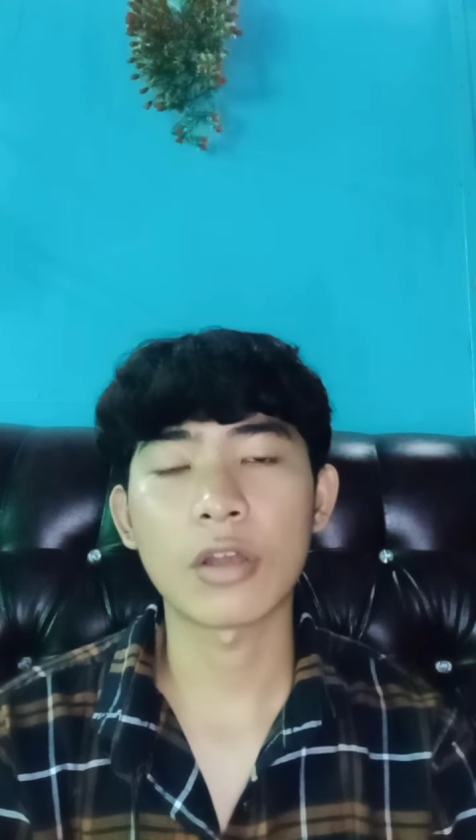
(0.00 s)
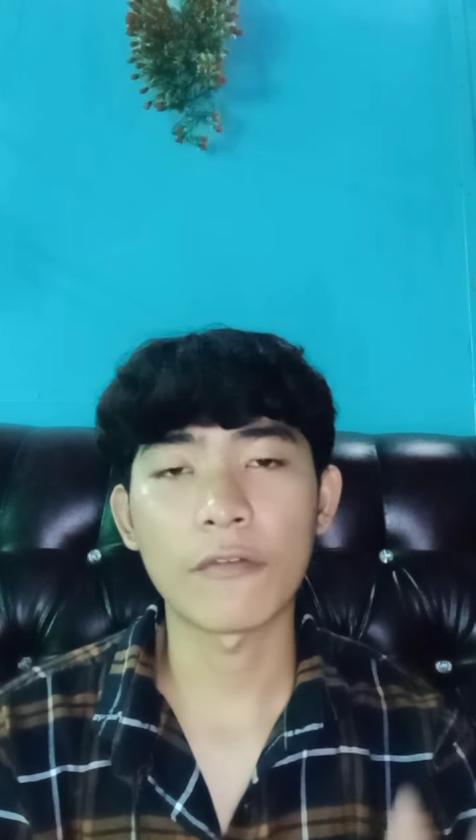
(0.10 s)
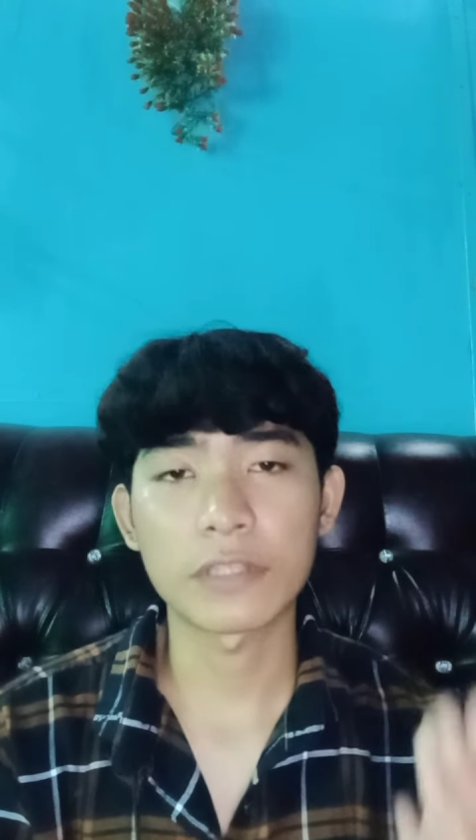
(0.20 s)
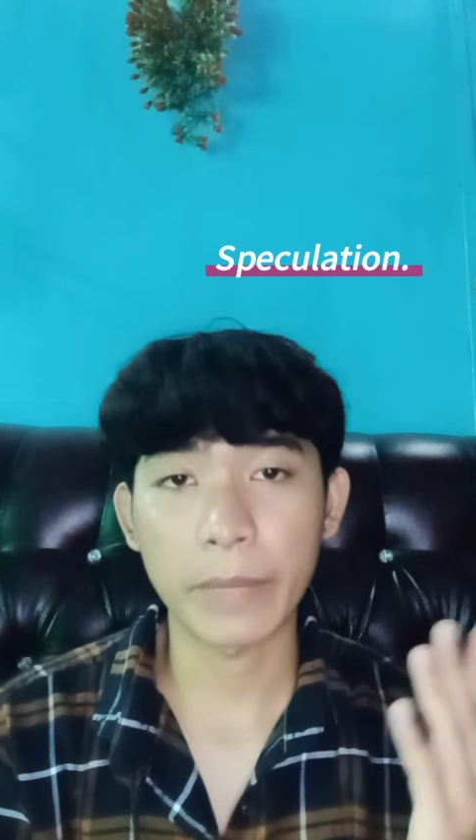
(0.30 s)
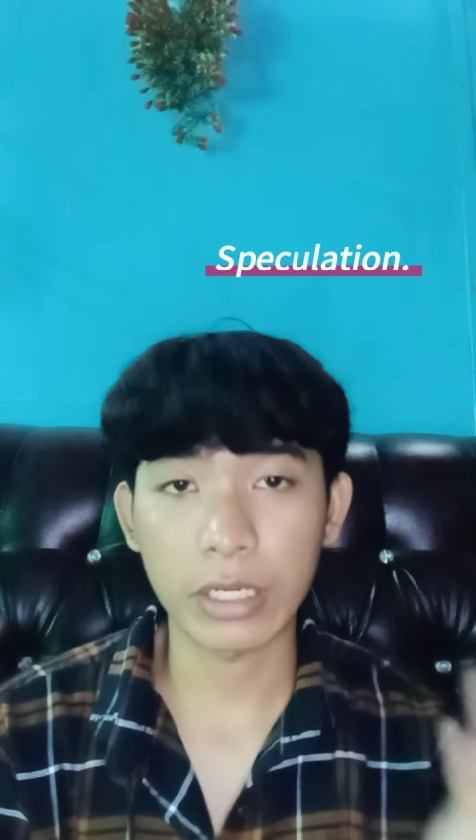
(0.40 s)

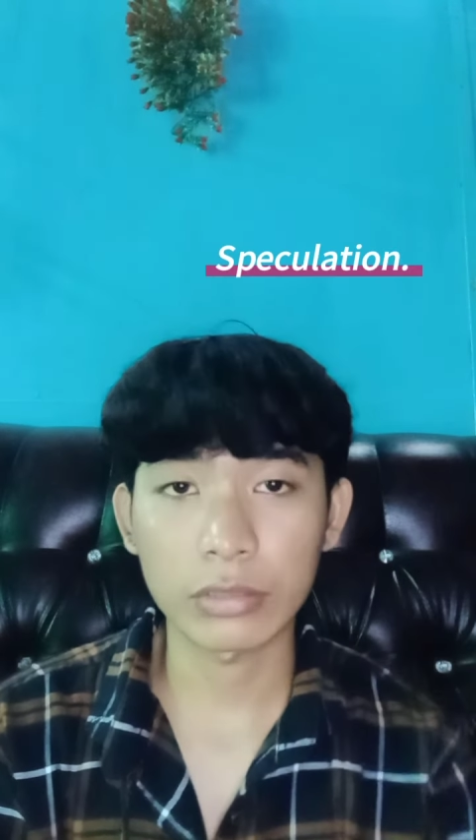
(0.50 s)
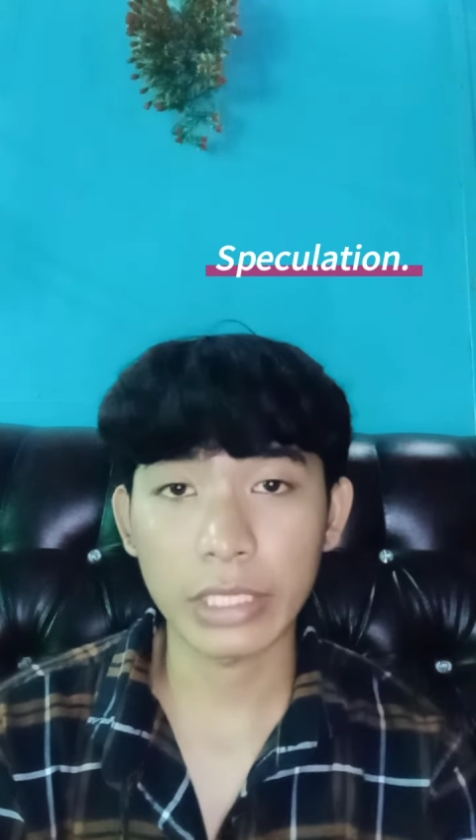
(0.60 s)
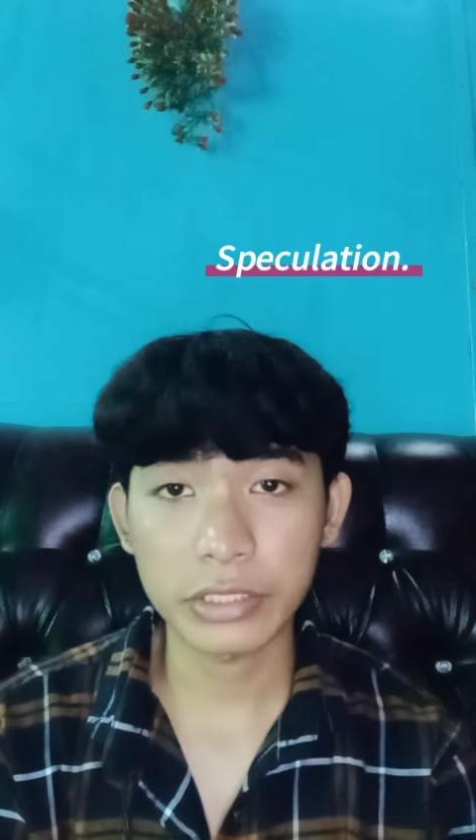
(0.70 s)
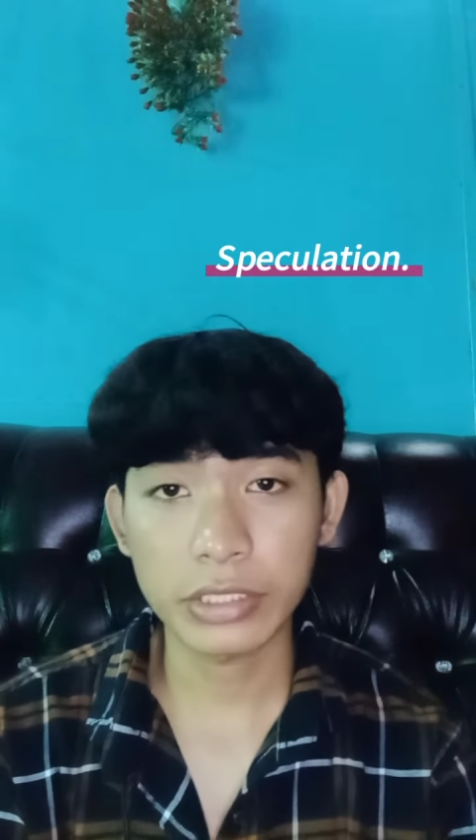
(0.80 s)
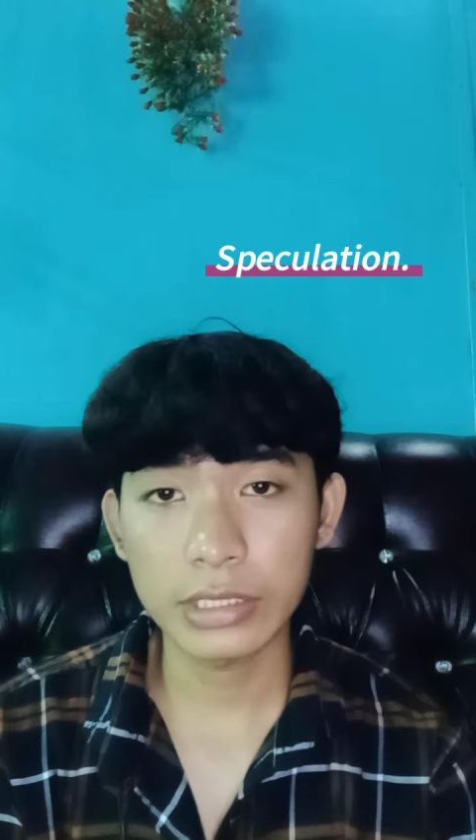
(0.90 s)
of
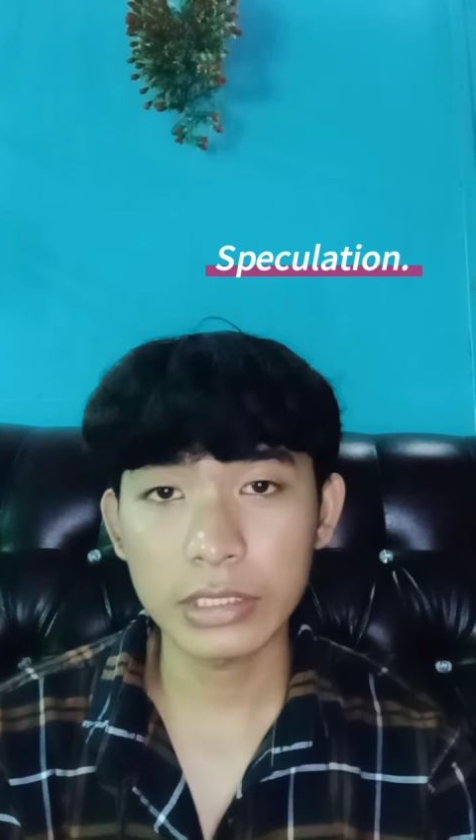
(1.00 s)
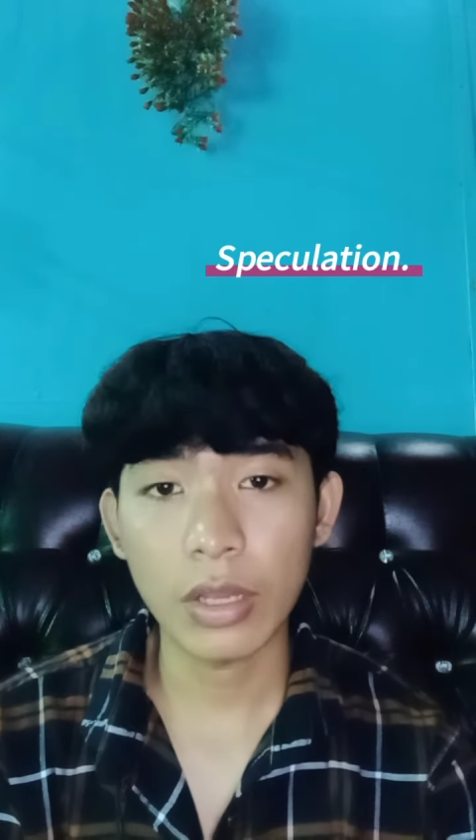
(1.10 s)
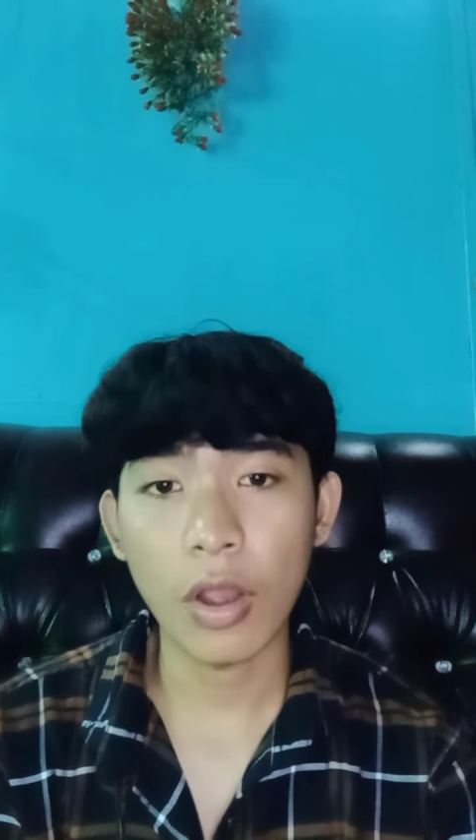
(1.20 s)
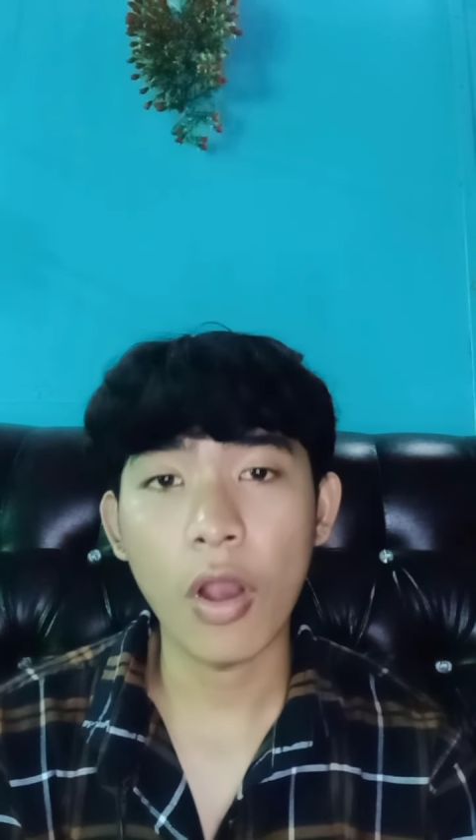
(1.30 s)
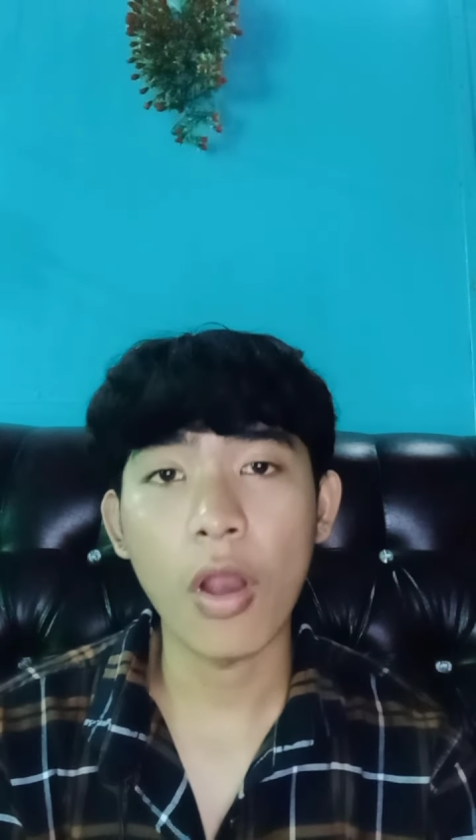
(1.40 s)
speculation,